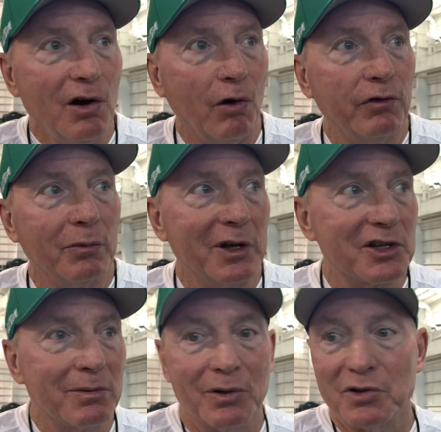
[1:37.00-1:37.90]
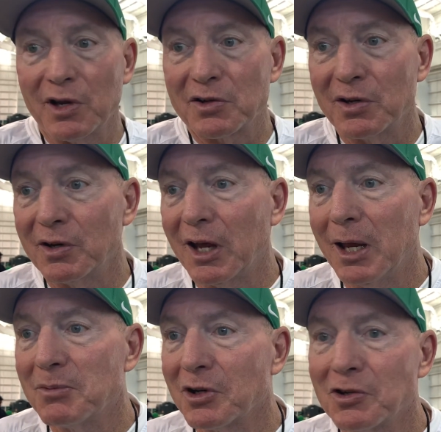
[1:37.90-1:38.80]
hopefully he gets some of those
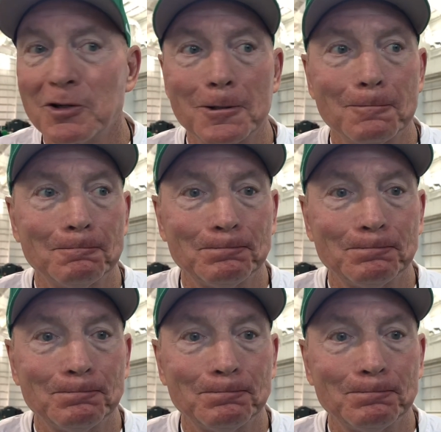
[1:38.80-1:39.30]
games next year.